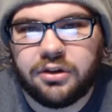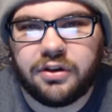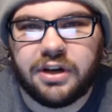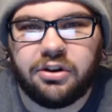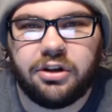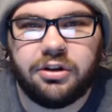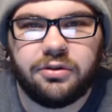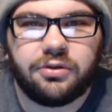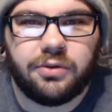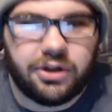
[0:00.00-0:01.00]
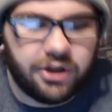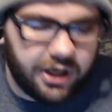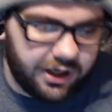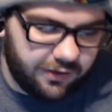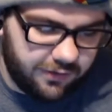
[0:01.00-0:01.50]
So I guess a new Twitter
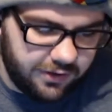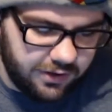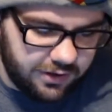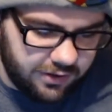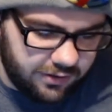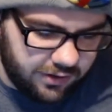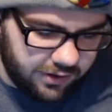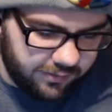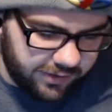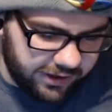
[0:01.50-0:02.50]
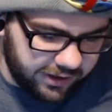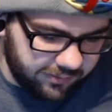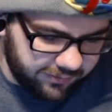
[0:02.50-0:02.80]
account uh, by the name